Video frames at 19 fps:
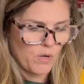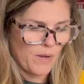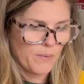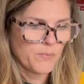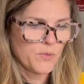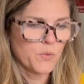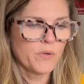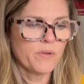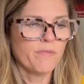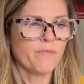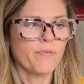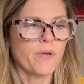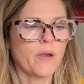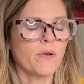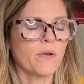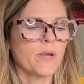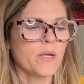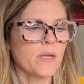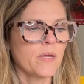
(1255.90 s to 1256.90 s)
I'm doing
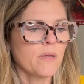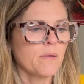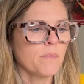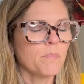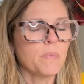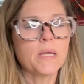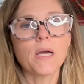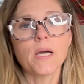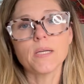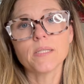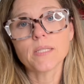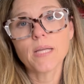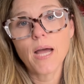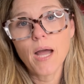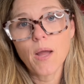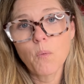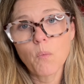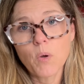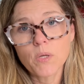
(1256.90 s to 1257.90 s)
Fairy because
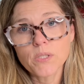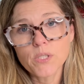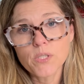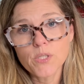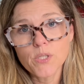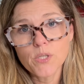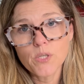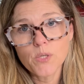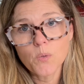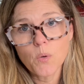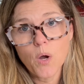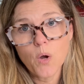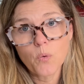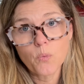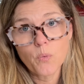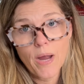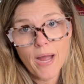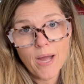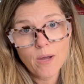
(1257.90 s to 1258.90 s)
I wanted to do a
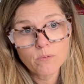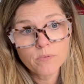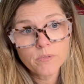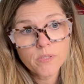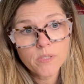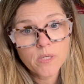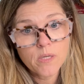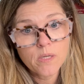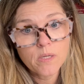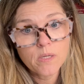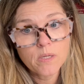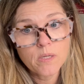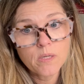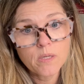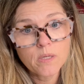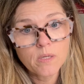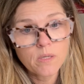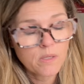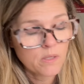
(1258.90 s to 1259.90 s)
round
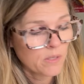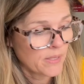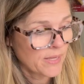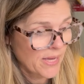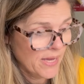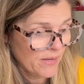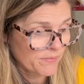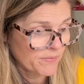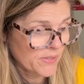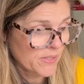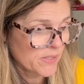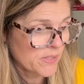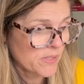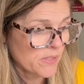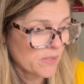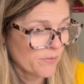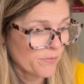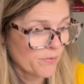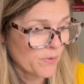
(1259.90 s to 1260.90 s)

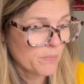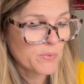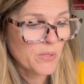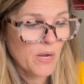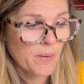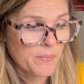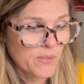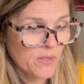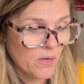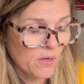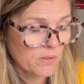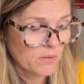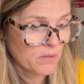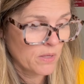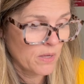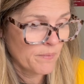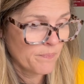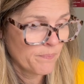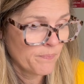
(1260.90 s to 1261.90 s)
canvas from Diamond Art
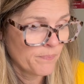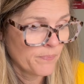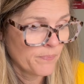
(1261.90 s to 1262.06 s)
Club.